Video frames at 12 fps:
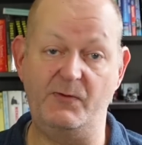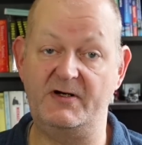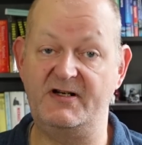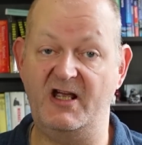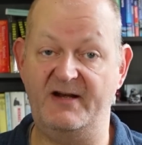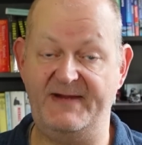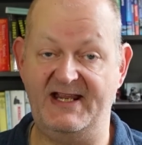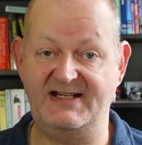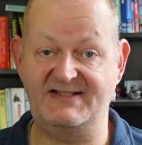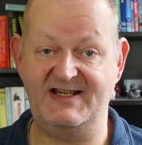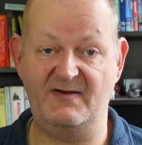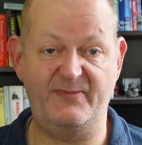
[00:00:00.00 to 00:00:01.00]
It wouldn't earn me any
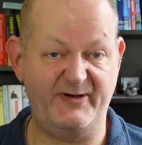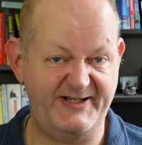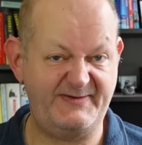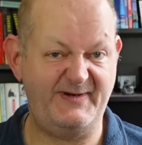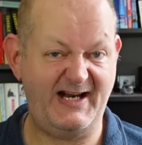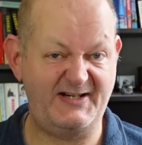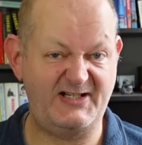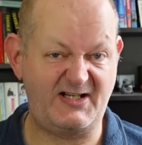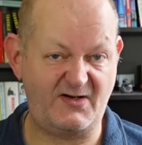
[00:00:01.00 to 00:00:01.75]
tier points, it might actually